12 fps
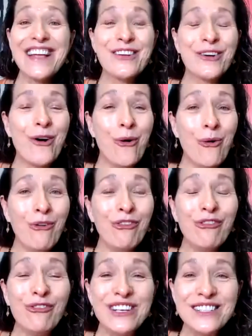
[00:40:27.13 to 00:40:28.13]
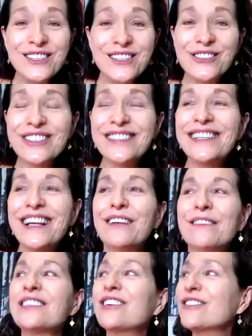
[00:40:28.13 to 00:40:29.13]
Your whole physical self
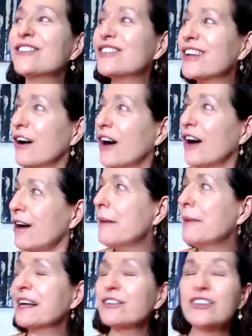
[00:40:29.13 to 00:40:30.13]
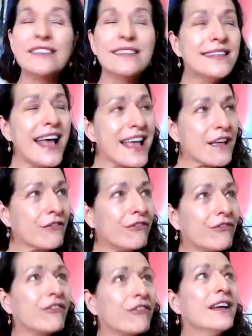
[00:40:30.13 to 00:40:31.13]
starts to go, oh, I'm actually safe.